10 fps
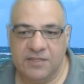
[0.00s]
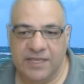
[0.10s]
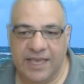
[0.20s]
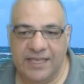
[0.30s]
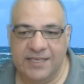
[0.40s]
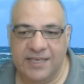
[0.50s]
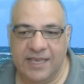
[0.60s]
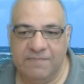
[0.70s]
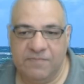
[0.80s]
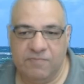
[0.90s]
the end
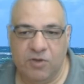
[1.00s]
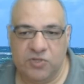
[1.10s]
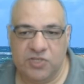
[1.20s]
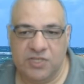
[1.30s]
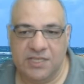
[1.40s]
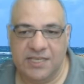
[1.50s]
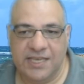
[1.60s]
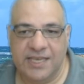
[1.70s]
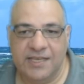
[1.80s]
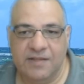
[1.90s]
game, marching the
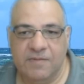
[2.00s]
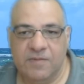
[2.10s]
king,